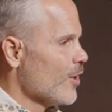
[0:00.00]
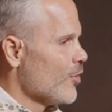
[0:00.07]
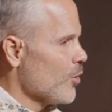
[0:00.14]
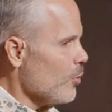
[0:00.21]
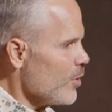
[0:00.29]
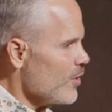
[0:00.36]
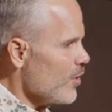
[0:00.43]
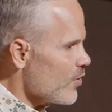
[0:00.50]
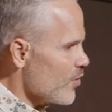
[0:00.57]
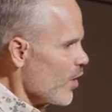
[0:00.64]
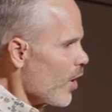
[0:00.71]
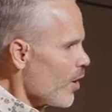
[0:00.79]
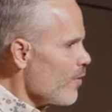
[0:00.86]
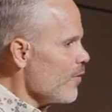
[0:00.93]
She was a
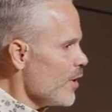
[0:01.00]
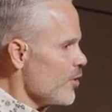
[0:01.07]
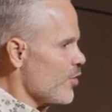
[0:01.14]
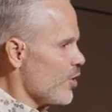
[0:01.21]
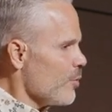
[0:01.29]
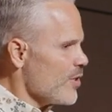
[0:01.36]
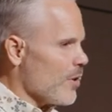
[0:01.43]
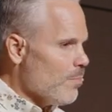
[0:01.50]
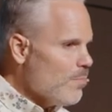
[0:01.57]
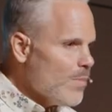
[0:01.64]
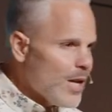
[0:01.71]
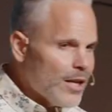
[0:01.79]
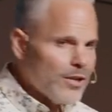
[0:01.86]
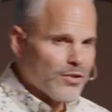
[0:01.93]
servant. She was a
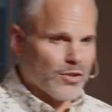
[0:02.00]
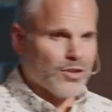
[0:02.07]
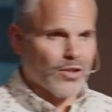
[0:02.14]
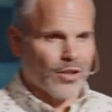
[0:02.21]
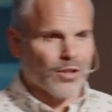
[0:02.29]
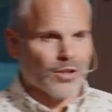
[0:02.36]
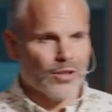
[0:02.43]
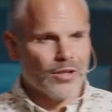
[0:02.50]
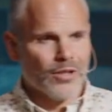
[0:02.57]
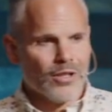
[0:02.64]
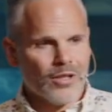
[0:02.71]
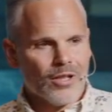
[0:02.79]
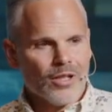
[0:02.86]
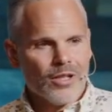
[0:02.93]
minister.
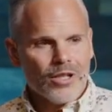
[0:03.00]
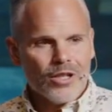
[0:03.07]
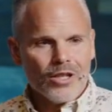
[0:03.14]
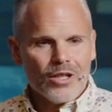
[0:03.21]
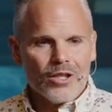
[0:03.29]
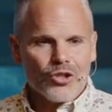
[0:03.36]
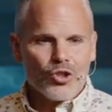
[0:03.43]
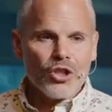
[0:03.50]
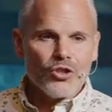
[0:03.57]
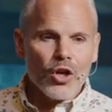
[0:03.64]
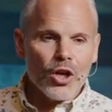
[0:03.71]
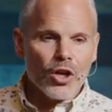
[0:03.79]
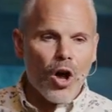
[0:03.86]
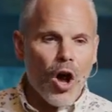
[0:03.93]
She
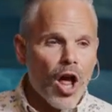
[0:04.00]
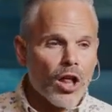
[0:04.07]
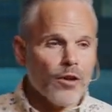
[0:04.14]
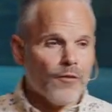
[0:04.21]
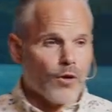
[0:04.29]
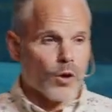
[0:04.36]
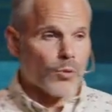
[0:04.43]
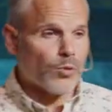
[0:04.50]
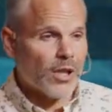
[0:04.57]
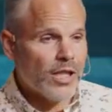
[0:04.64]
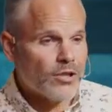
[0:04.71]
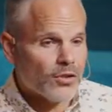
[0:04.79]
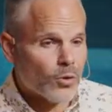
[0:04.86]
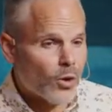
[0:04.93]
took all of her
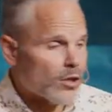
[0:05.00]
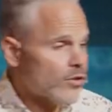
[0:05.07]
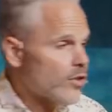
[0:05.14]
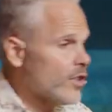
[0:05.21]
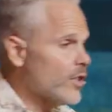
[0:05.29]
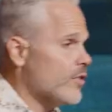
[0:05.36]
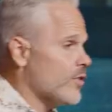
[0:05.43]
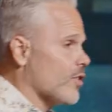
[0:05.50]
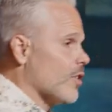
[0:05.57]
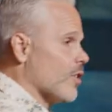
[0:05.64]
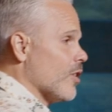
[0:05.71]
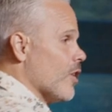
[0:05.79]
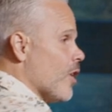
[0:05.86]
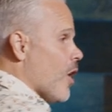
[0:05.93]
resources,
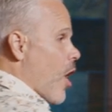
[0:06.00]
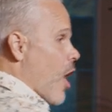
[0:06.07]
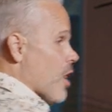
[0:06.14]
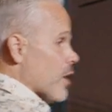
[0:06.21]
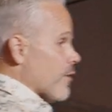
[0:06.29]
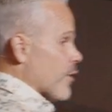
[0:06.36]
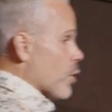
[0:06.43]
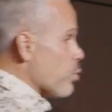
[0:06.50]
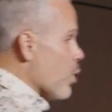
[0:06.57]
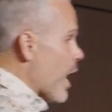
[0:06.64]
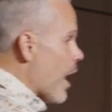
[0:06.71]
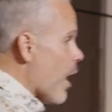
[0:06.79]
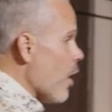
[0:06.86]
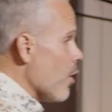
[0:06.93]
all of her
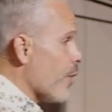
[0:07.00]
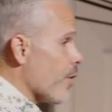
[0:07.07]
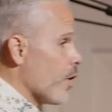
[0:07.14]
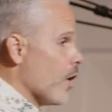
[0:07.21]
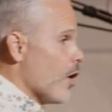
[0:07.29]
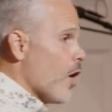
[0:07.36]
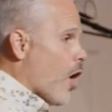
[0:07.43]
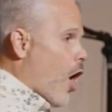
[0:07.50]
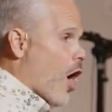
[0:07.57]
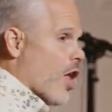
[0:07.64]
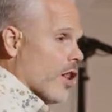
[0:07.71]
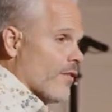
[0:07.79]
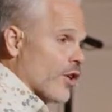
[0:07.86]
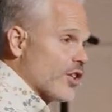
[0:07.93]
wealth,
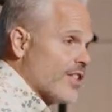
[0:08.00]
all of her